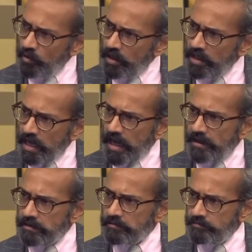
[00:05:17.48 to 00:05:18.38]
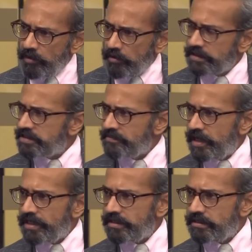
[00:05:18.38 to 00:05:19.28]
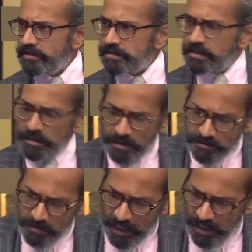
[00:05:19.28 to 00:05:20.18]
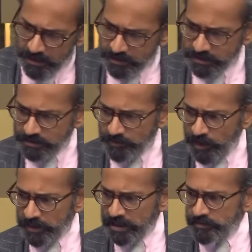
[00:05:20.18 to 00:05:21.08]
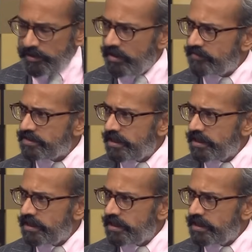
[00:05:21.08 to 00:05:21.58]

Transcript: What can policymakers and the public and the private